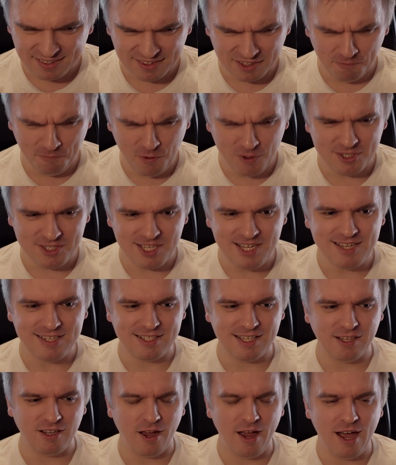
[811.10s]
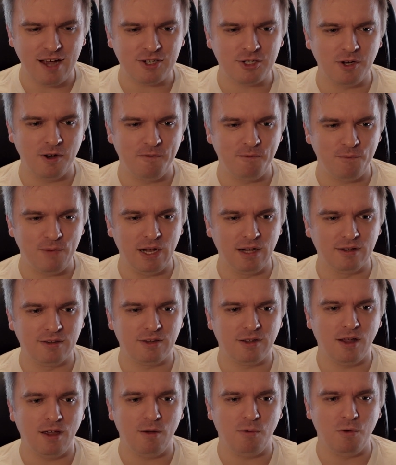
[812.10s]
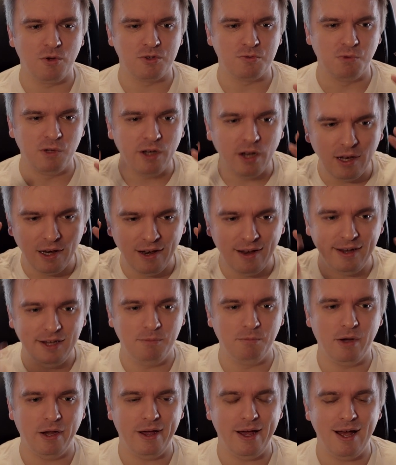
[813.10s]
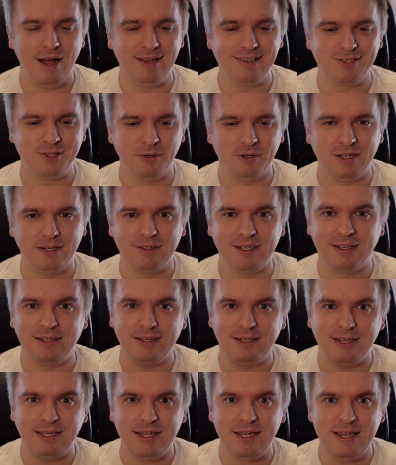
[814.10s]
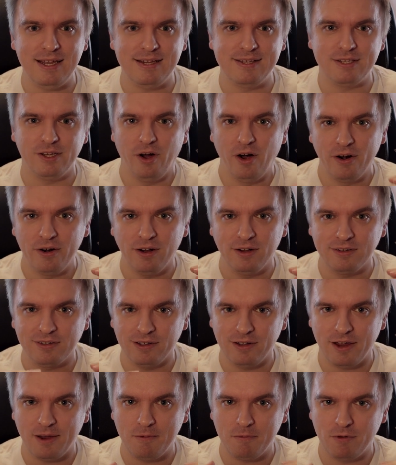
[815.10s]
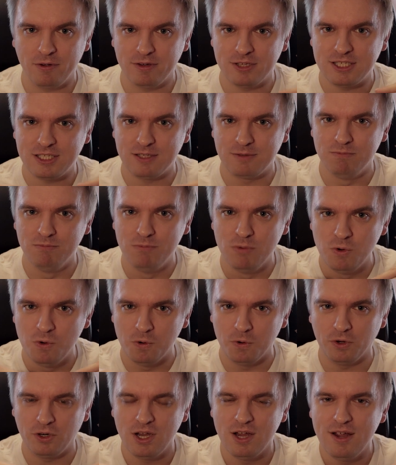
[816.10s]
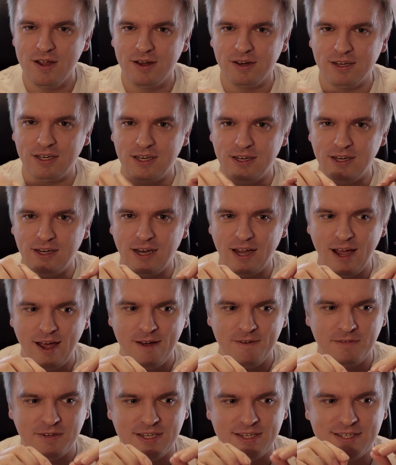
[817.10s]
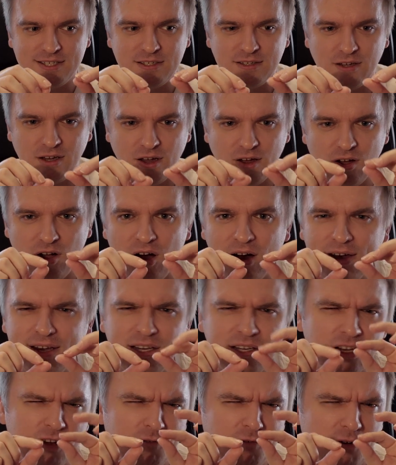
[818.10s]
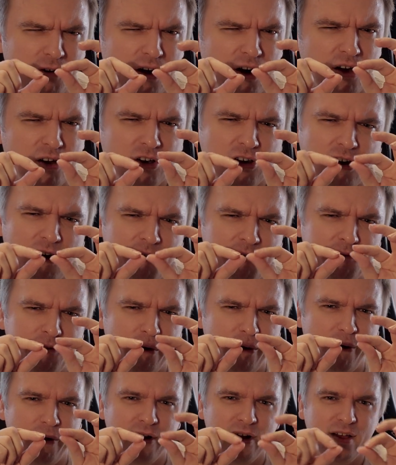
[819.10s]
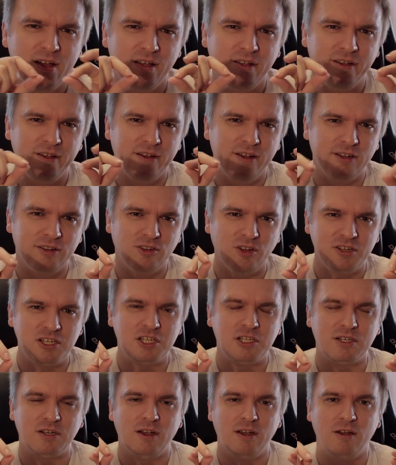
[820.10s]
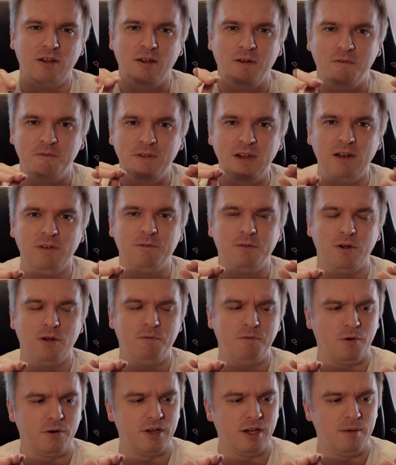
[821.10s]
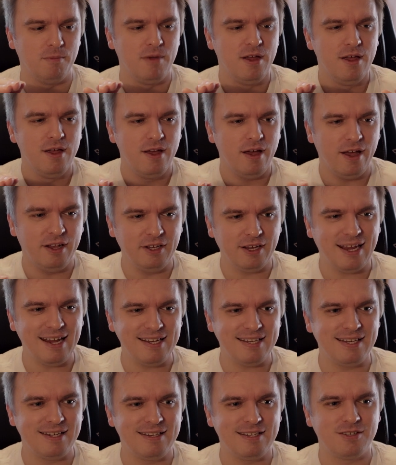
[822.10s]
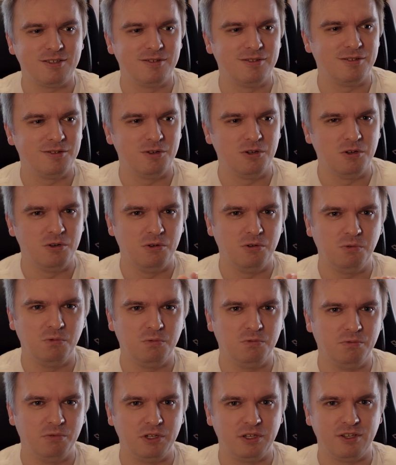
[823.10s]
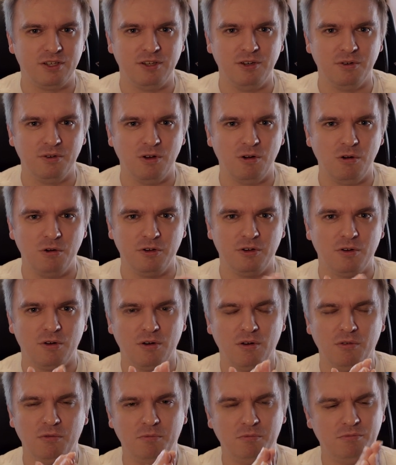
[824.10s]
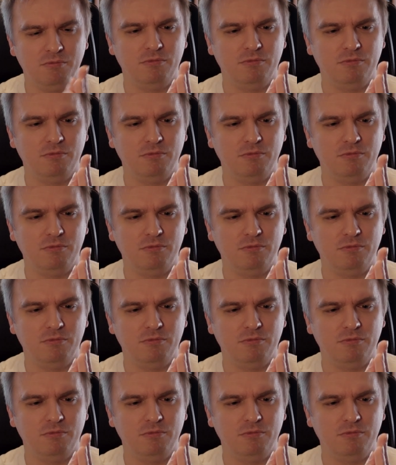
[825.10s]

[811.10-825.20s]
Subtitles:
the first things that I actually felt was when I laid my hands on it, that the keys are not like smooth. They have this kind of a rougher touch feel for them. And I guess it's to do with, you know, your